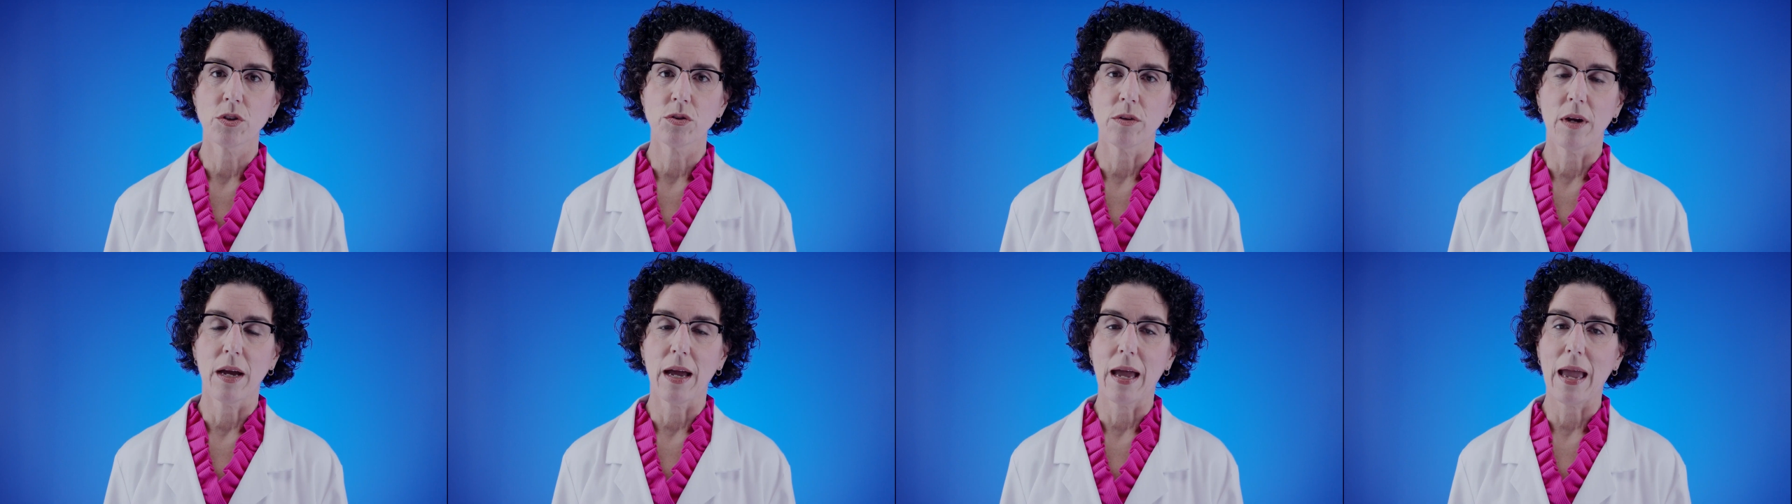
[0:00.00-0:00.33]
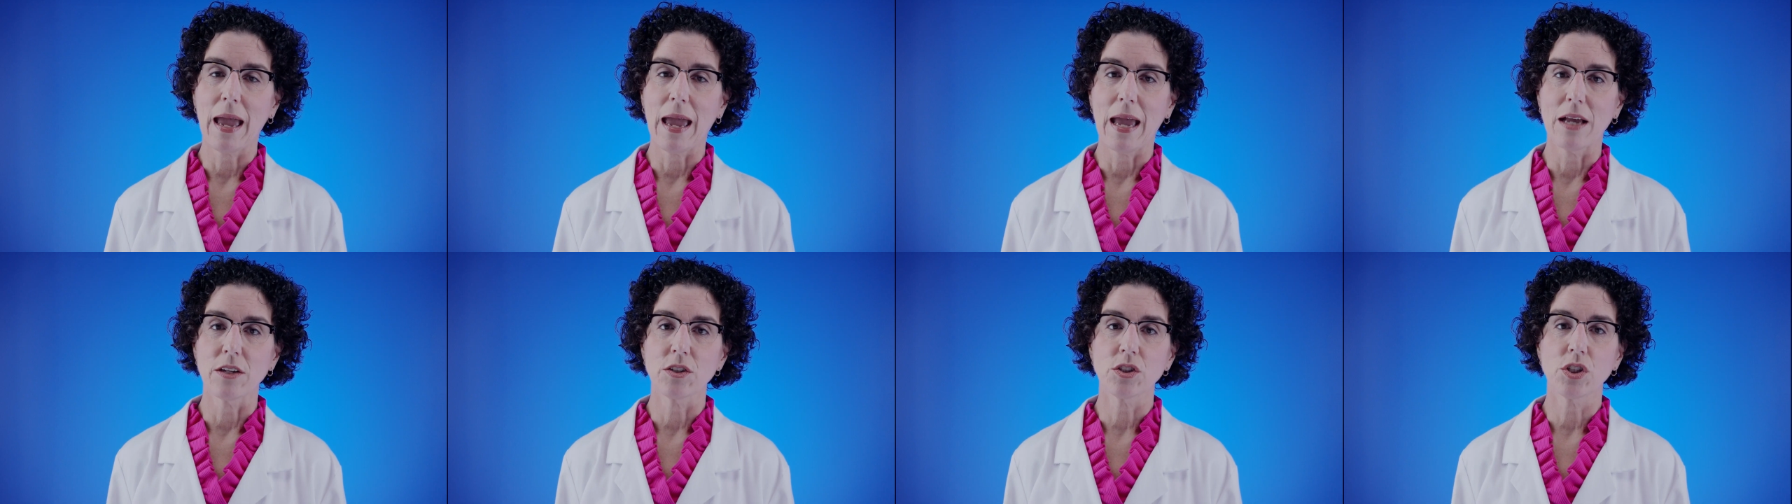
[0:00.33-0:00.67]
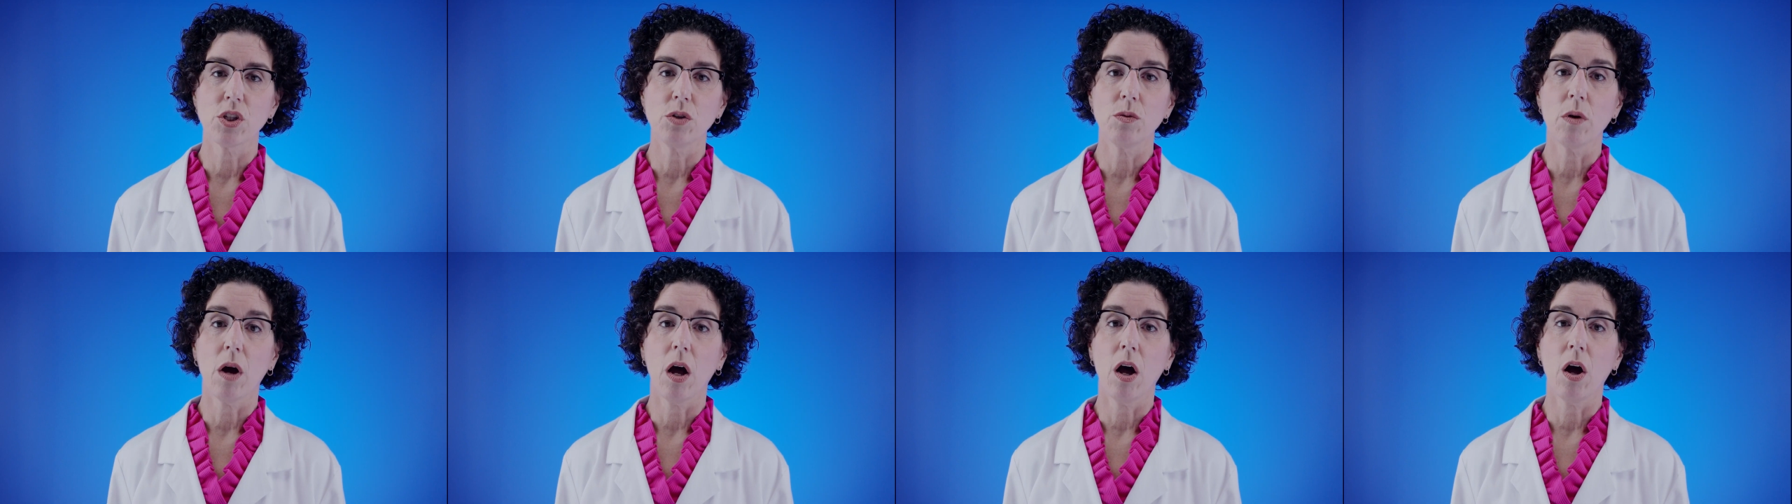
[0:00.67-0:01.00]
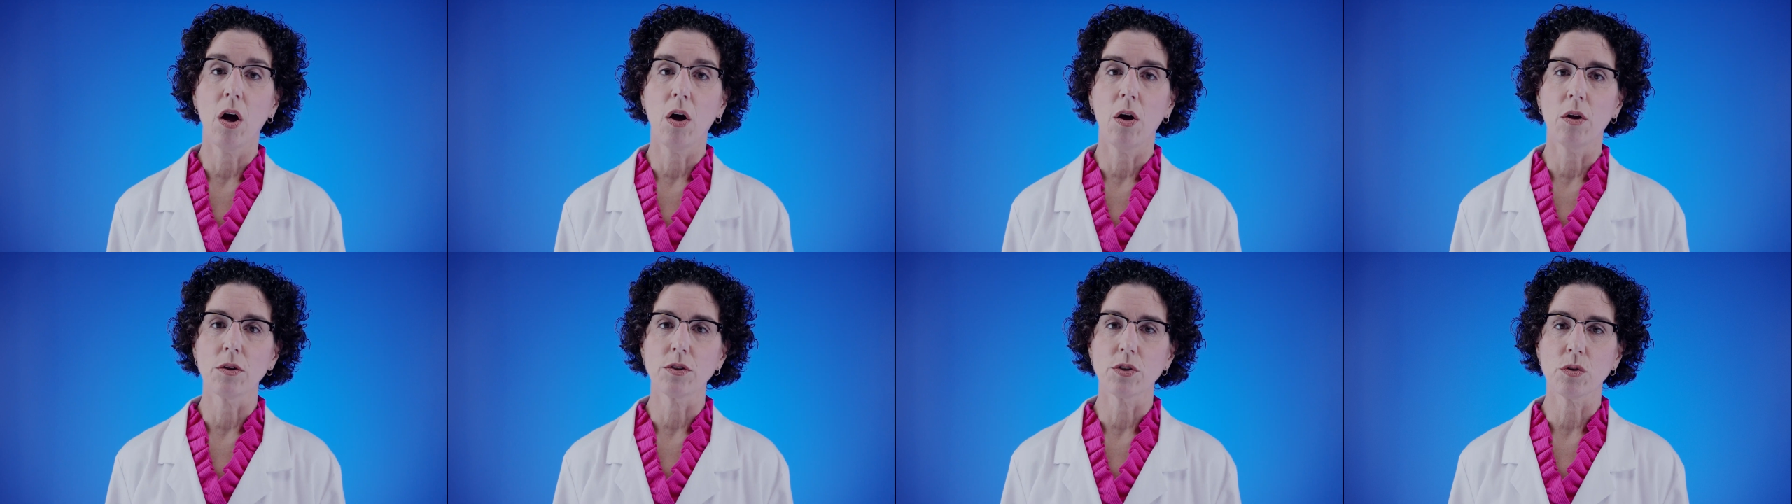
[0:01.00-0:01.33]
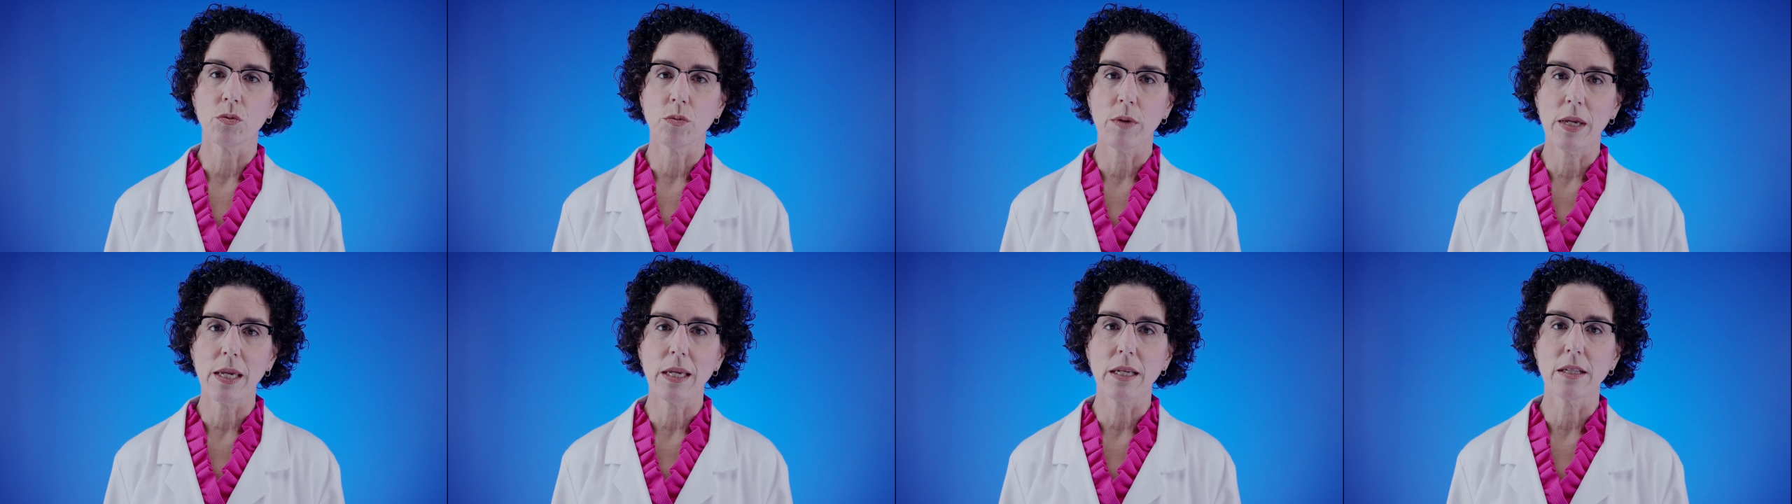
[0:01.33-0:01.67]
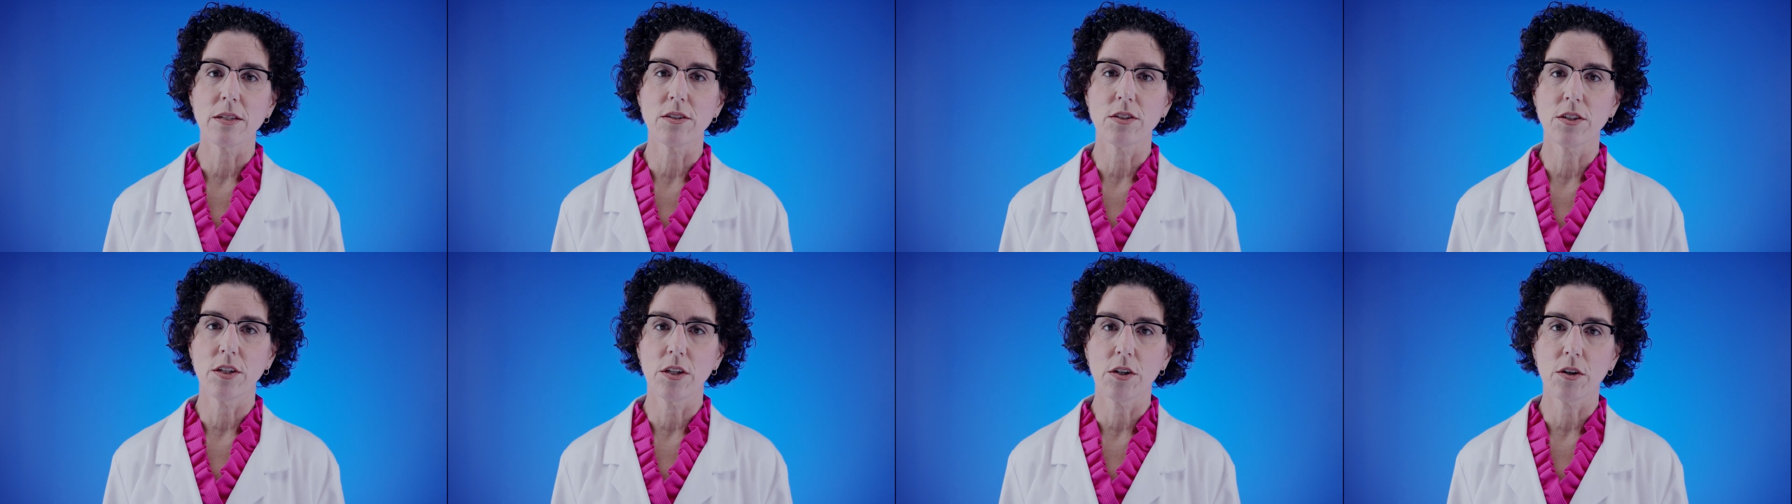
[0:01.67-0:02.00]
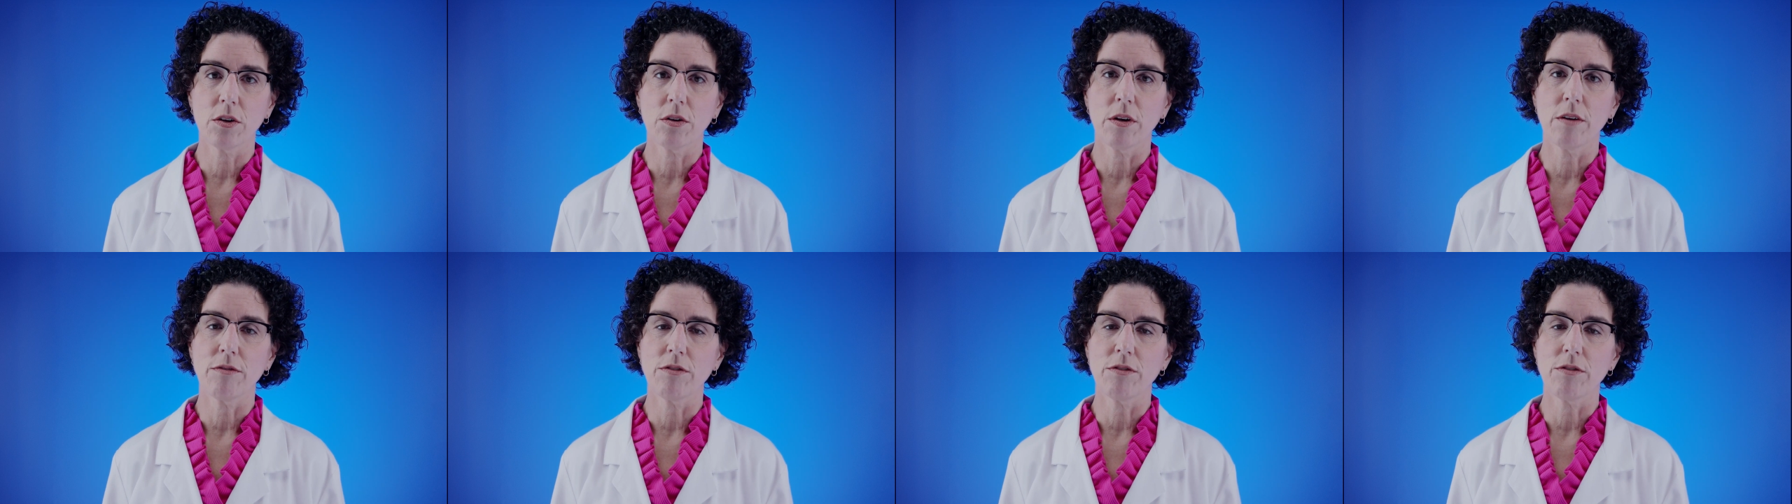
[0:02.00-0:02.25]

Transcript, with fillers: So I ask you all to reconsider